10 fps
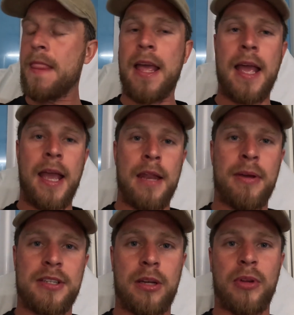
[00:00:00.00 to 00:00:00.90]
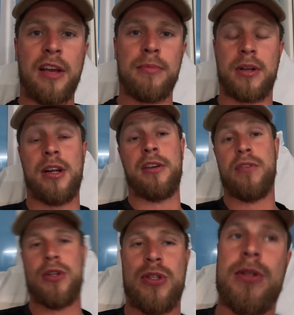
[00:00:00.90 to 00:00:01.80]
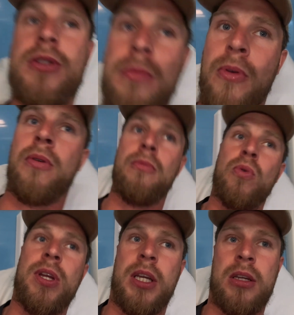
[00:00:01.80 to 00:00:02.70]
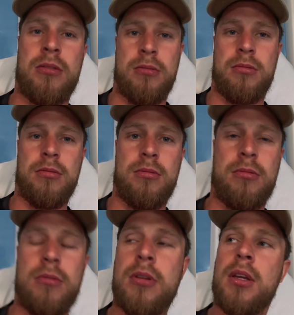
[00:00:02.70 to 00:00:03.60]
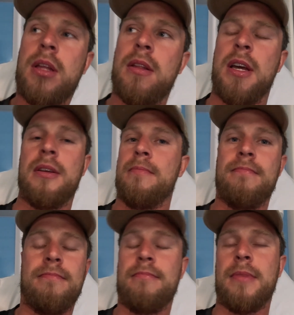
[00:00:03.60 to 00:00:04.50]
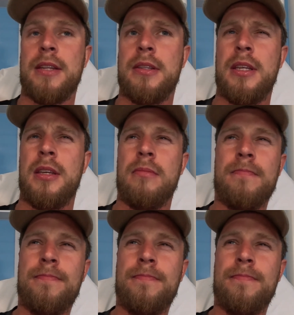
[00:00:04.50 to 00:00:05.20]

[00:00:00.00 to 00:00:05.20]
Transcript: And basically I'm going to have my cardio version tomorrow morning. I had the